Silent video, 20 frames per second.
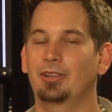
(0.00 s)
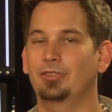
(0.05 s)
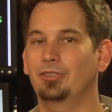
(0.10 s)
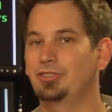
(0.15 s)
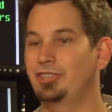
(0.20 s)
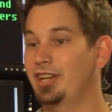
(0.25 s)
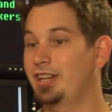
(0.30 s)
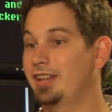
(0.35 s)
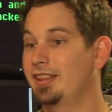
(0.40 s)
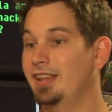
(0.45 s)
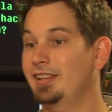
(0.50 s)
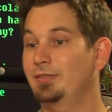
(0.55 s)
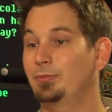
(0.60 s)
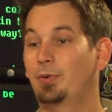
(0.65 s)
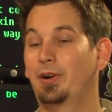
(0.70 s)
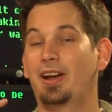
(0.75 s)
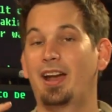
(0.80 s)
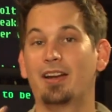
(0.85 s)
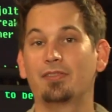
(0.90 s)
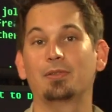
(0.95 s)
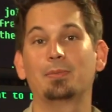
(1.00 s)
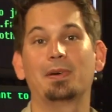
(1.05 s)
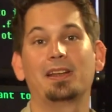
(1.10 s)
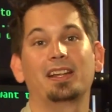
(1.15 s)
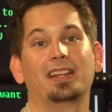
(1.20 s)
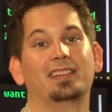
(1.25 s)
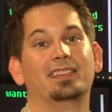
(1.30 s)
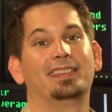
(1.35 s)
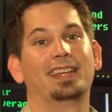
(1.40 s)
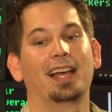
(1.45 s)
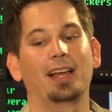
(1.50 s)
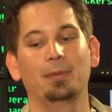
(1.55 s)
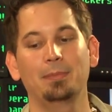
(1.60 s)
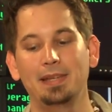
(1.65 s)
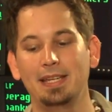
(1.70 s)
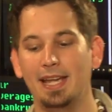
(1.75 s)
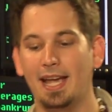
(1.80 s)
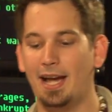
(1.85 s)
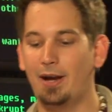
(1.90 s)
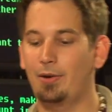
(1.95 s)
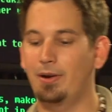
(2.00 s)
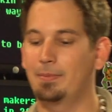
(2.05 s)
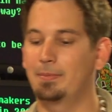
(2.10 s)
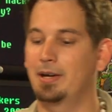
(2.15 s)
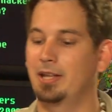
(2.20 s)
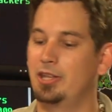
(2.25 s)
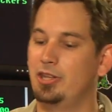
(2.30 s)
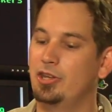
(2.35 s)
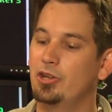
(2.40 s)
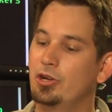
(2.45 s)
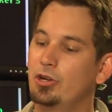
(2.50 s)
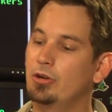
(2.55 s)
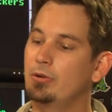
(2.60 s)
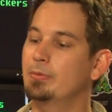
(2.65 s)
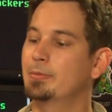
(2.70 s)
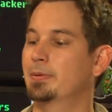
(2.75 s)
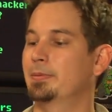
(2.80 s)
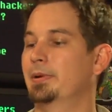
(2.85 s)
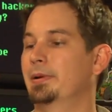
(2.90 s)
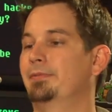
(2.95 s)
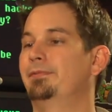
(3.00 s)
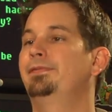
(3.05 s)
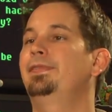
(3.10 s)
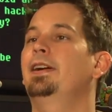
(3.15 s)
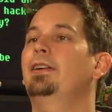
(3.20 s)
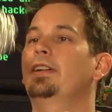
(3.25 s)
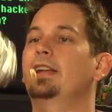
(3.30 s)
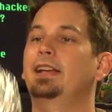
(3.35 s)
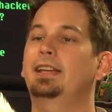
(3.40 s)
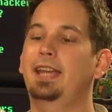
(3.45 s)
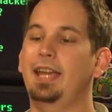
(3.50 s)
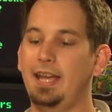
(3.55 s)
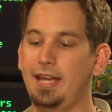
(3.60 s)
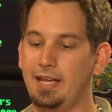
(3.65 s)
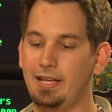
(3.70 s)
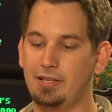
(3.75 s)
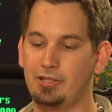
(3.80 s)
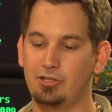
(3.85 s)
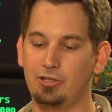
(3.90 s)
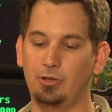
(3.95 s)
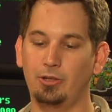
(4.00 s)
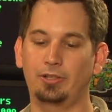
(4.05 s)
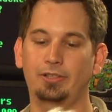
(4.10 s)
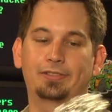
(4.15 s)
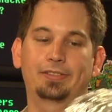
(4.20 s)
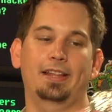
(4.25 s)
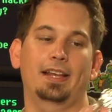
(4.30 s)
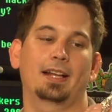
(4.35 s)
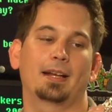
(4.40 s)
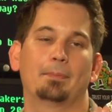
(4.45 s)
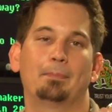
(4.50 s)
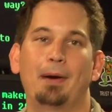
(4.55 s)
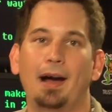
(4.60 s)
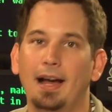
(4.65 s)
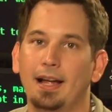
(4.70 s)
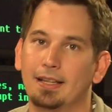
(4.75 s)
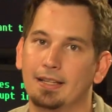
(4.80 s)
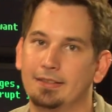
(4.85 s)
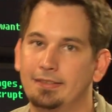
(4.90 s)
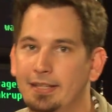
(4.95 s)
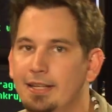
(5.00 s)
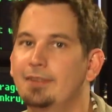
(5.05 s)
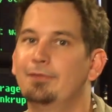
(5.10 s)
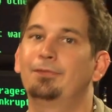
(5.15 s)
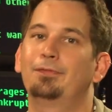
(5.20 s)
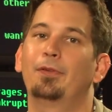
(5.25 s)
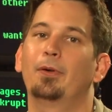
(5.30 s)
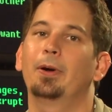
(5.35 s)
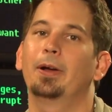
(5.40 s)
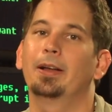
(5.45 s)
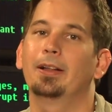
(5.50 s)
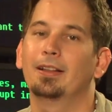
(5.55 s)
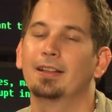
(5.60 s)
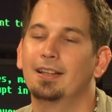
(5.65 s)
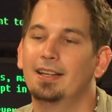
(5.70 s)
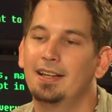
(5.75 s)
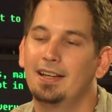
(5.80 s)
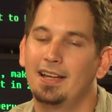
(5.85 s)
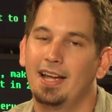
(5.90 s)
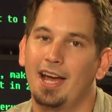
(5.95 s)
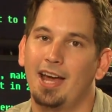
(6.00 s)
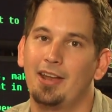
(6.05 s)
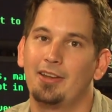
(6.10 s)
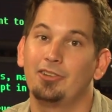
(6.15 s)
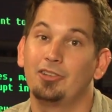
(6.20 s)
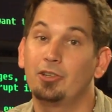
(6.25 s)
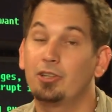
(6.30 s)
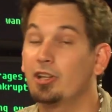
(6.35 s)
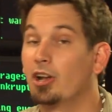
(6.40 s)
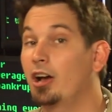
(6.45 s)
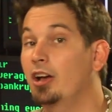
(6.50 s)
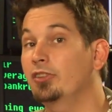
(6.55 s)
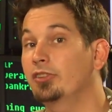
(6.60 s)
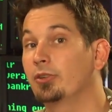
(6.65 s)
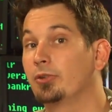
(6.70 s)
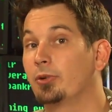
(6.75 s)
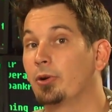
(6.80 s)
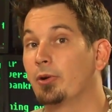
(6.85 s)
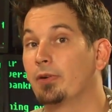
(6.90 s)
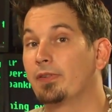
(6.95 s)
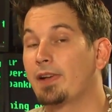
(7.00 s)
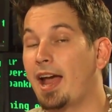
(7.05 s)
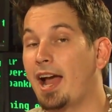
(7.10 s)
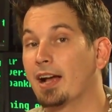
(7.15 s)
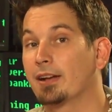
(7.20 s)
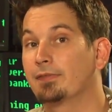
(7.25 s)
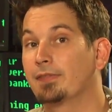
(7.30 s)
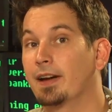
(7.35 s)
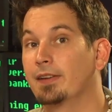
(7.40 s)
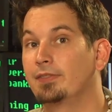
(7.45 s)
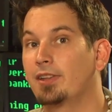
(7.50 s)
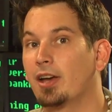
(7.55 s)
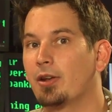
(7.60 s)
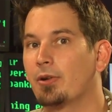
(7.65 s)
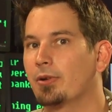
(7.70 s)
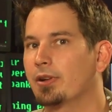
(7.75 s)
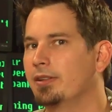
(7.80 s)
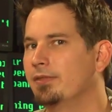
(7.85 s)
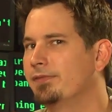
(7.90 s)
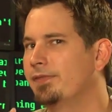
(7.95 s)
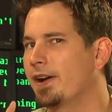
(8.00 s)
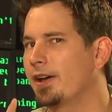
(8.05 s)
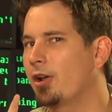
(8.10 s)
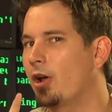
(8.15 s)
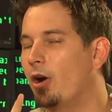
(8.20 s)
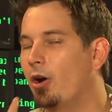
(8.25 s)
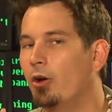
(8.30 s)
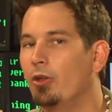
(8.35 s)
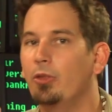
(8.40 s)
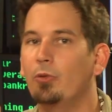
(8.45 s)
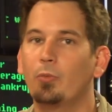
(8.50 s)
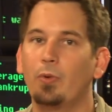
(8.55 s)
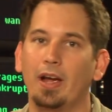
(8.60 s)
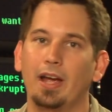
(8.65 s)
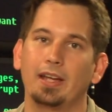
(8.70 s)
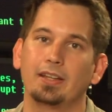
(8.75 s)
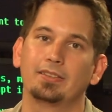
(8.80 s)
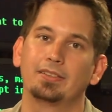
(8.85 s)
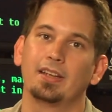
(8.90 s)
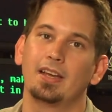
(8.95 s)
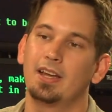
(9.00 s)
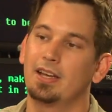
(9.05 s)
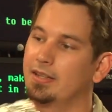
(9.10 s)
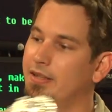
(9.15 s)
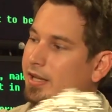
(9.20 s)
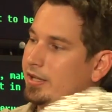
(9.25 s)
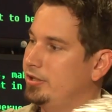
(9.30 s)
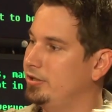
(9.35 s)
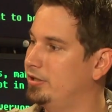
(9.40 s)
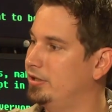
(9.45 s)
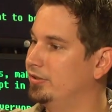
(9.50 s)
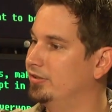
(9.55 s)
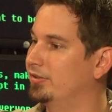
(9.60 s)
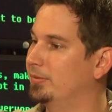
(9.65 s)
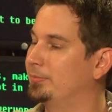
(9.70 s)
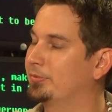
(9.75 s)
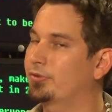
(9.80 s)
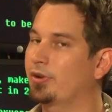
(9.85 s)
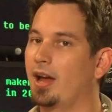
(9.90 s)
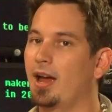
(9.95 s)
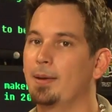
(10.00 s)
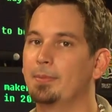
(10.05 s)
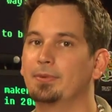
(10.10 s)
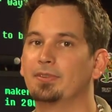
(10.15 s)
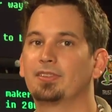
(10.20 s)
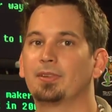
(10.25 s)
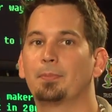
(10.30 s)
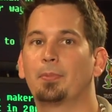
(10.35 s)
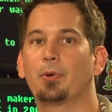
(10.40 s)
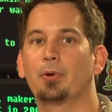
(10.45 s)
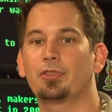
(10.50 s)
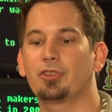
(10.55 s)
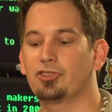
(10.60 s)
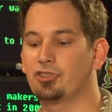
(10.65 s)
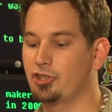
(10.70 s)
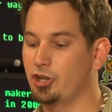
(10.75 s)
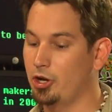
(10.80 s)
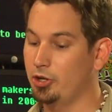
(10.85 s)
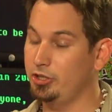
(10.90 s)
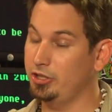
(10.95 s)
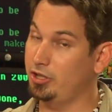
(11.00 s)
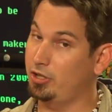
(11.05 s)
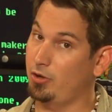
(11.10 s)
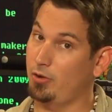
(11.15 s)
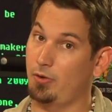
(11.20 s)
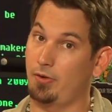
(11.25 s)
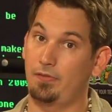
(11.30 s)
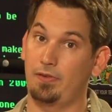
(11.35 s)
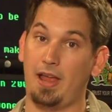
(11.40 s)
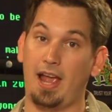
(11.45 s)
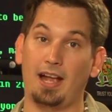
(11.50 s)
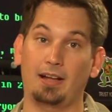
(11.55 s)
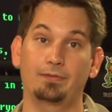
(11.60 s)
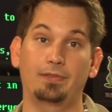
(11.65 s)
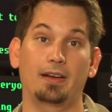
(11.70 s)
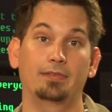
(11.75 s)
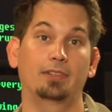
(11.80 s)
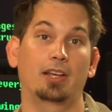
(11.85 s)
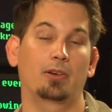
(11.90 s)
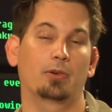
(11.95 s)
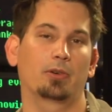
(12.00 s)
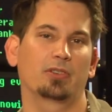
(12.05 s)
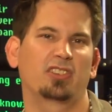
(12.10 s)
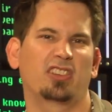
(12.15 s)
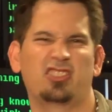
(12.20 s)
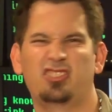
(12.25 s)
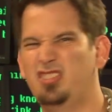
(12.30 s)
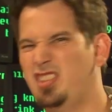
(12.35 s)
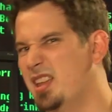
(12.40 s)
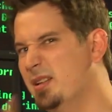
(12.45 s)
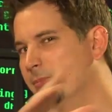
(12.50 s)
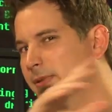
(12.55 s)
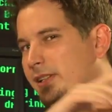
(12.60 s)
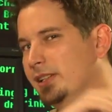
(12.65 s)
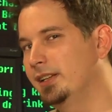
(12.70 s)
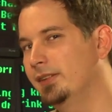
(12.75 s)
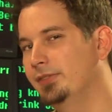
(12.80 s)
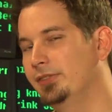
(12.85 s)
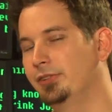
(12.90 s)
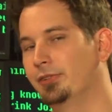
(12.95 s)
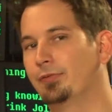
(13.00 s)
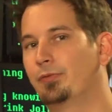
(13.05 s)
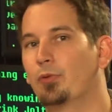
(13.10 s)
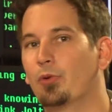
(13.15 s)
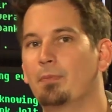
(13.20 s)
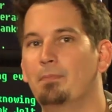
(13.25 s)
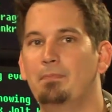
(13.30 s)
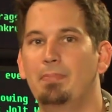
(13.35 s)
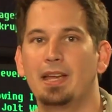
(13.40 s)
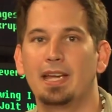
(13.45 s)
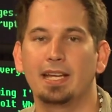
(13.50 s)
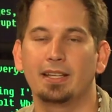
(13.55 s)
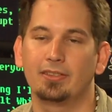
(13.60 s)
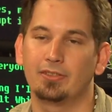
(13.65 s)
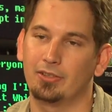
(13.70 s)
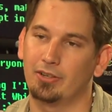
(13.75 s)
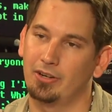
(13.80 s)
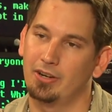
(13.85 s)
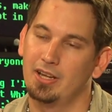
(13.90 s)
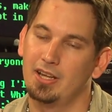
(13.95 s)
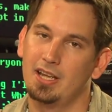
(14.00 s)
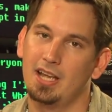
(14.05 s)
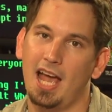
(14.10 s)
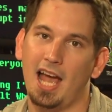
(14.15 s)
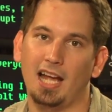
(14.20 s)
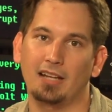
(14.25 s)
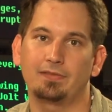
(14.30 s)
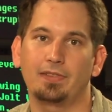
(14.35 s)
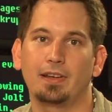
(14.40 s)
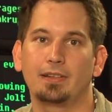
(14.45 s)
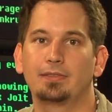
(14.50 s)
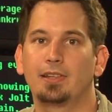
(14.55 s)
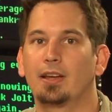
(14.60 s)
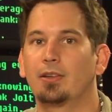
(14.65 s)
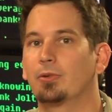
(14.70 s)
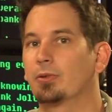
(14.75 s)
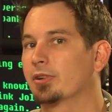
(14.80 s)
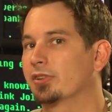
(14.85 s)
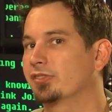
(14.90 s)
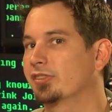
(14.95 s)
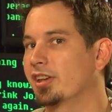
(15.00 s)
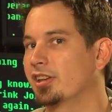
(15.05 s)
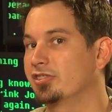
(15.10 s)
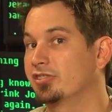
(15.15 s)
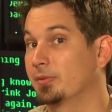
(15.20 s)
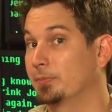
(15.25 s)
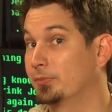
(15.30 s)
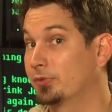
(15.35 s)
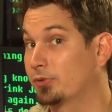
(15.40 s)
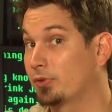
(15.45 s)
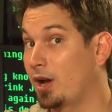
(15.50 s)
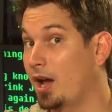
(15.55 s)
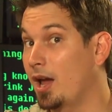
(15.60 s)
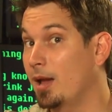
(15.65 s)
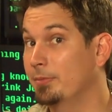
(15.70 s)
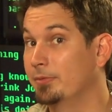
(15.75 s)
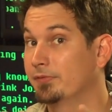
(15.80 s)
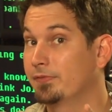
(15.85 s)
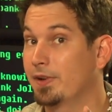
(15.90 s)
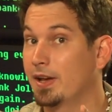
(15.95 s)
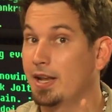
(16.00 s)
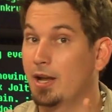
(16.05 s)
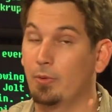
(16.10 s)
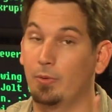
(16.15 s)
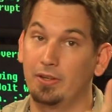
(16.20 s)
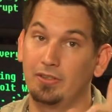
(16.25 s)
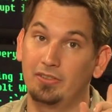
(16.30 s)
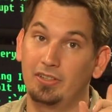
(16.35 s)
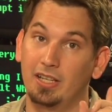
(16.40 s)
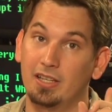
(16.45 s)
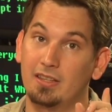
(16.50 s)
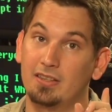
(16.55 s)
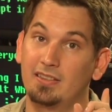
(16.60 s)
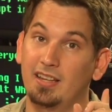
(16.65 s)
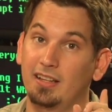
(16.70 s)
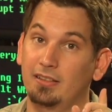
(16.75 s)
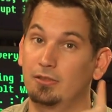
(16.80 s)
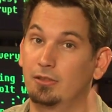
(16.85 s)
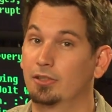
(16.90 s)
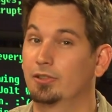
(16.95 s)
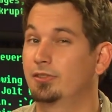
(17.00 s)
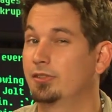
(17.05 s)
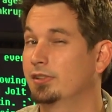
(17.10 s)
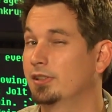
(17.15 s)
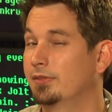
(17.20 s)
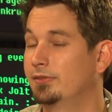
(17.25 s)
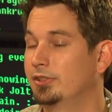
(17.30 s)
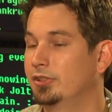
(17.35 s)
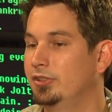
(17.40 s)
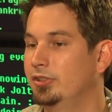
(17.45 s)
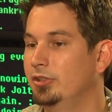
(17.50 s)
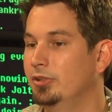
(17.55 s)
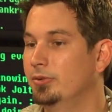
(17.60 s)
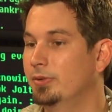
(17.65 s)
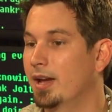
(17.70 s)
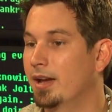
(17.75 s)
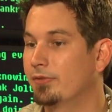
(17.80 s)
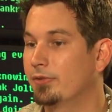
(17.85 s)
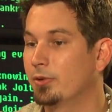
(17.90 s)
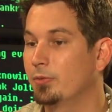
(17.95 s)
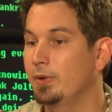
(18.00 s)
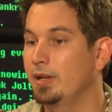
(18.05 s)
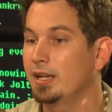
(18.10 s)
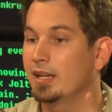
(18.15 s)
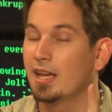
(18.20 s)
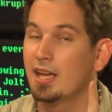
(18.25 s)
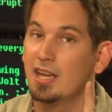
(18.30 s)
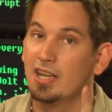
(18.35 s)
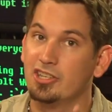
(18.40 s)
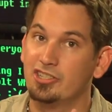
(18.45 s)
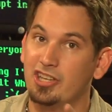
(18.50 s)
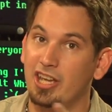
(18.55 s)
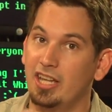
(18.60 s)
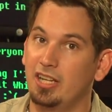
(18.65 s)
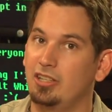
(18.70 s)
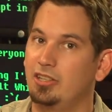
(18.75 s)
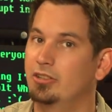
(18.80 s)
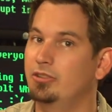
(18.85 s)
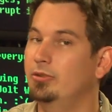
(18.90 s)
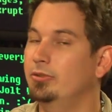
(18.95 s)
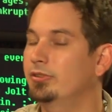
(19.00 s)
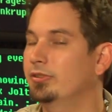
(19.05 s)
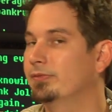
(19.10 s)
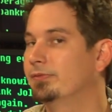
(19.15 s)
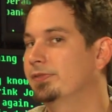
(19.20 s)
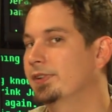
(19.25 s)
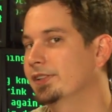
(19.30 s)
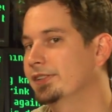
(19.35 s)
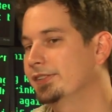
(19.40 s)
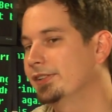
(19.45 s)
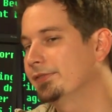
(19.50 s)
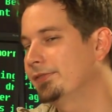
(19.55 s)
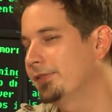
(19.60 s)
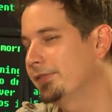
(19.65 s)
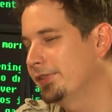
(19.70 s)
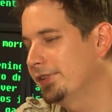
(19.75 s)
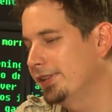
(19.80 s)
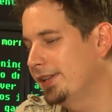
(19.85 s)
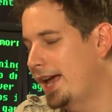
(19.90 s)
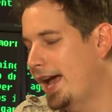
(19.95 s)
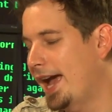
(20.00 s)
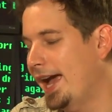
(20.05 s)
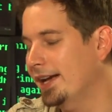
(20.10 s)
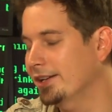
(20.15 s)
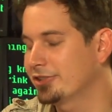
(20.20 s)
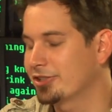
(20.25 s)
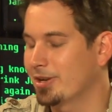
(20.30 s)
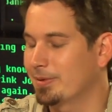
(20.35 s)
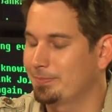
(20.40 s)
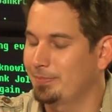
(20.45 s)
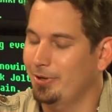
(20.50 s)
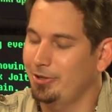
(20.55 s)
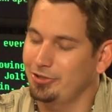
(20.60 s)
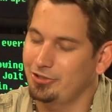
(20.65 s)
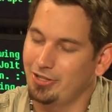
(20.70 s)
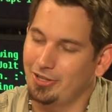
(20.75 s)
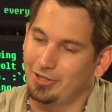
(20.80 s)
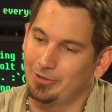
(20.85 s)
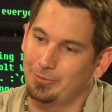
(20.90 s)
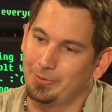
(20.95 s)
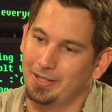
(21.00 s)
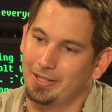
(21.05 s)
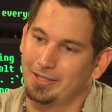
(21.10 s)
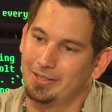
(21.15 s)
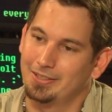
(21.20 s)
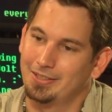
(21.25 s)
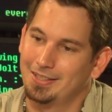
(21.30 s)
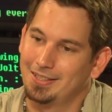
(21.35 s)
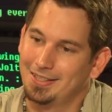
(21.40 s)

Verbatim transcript: also, Shannon, that's where everybody can tell me how I'm a noob, I'm a Faraday cage, looks like a pile of tinfoil. And you can also go over to hack5.org and find all the ways that you can subscribe and support the show. You go over to hack5.org slash nibble and give us your four bits, or hack5.org slash subscribe and find out ways to get tech notes delivered to you every week. Shannon, you're doing some fun stuff over in the hack shop, aren't you, this week?